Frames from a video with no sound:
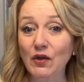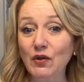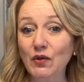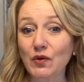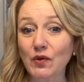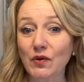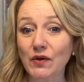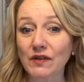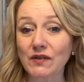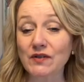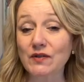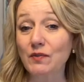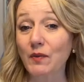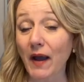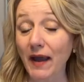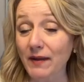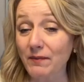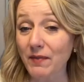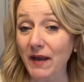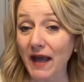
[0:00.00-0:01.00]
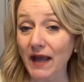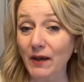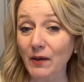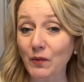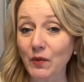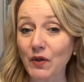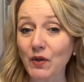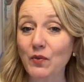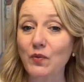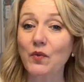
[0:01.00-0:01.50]
your swag bag
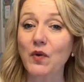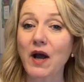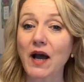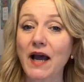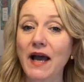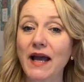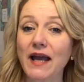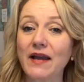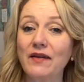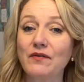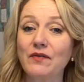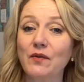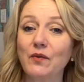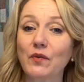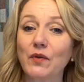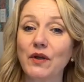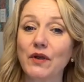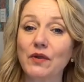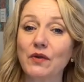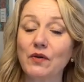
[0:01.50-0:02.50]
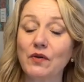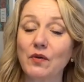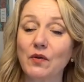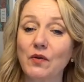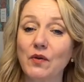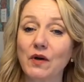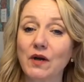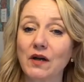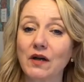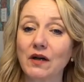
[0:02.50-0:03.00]
would arrive with
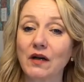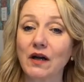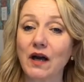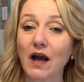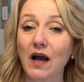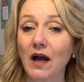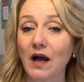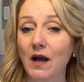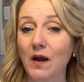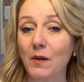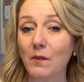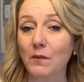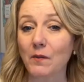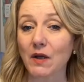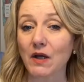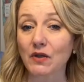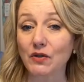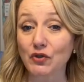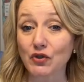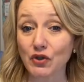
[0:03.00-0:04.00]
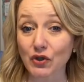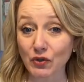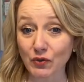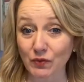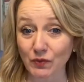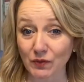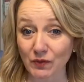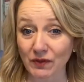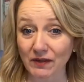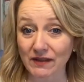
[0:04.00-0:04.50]
your
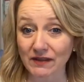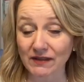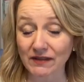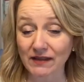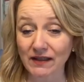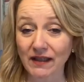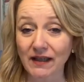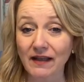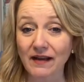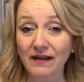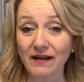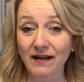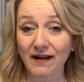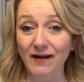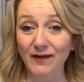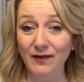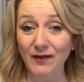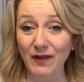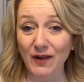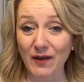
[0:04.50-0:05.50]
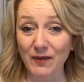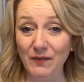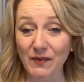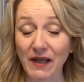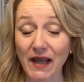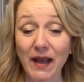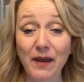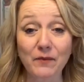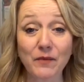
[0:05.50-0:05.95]
June card club.